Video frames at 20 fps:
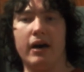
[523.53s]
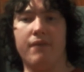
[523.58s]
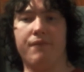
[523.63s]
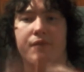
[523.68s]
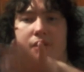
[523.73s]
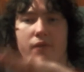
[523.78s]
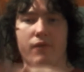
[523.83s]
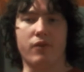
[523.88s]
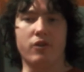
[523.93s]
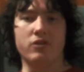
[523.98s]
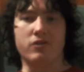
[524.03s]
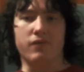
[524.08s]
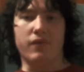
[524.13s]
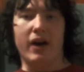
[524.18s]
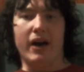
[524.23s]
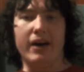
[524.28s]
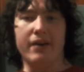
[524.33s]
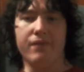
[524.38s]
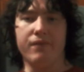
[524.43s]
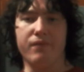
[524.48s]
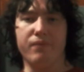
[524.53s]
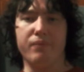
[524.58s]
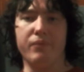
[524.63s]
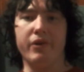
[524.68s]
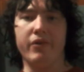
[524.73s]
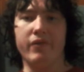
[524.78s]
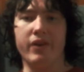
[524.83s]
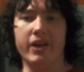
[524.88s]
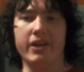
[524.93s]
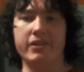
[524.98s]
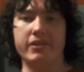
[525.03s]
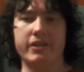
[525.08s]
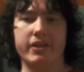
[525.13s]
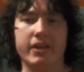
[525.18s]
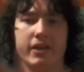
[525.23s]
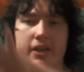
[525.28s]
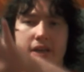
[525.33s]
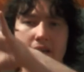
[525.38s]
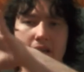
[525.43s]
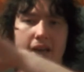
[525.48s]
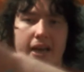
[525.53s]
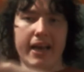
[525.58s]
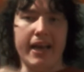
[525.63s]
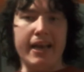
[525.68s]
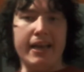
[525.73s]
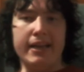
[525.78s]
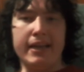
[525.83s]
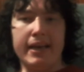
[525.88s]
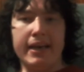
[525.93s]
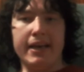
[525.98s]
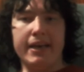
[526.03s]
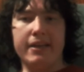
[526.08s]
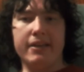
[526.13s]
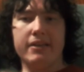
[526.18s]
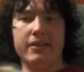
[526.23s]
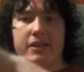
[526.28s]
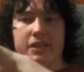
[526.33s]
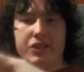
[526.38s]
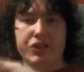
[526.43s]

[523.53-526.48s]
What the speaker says: For the first 5 movies, and then